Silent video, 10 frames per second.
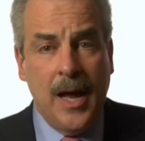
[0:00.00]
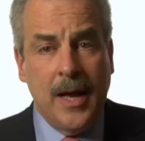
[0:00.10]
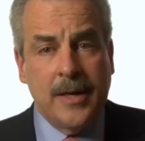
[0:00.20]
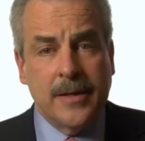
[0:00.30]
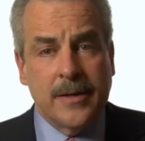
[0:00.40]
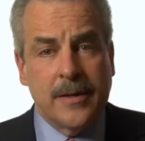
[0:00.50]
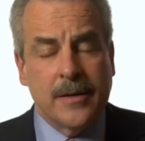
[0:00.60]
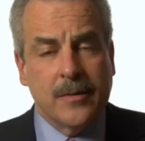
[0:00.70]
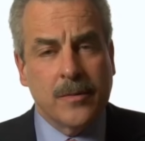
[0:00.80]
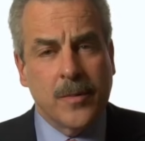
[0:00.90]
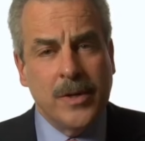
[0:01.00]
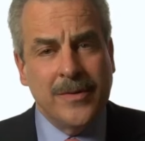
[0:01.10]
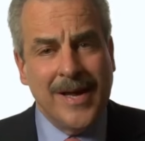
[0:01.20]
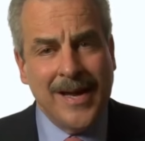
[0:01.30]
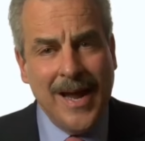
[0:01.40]
And when
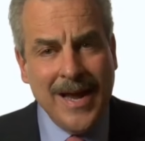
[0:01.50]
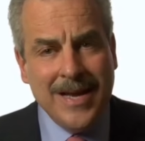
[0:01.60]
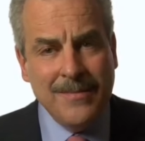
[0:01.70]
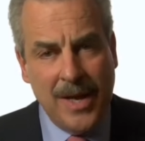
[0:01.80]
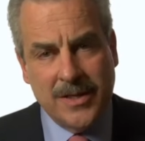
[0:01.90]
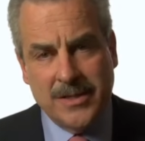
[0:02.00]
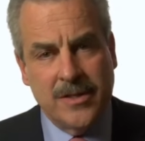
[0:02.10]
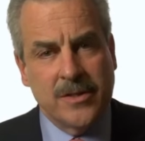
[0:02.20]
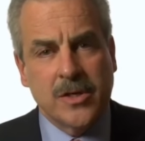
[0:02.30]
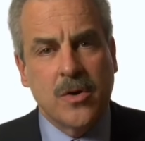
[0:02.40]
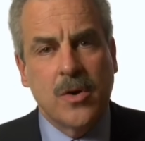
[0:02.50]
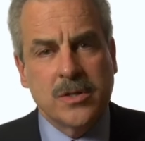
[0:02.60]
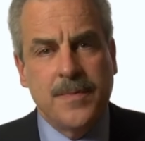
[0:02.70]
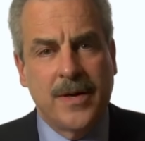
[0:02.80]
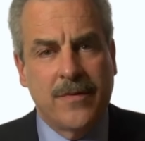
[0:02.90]
you take any medicine, there's a
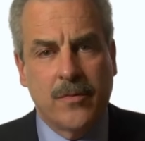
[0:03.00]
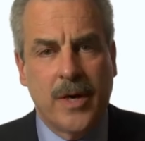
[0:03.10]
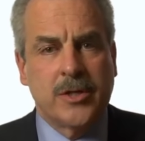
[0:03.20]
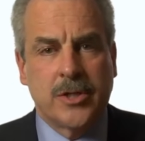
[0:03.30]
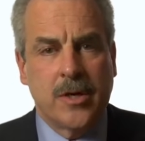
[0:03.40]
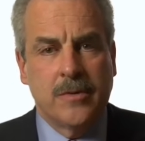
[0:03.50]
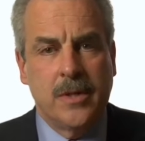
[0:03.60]
cost-benefit ratio.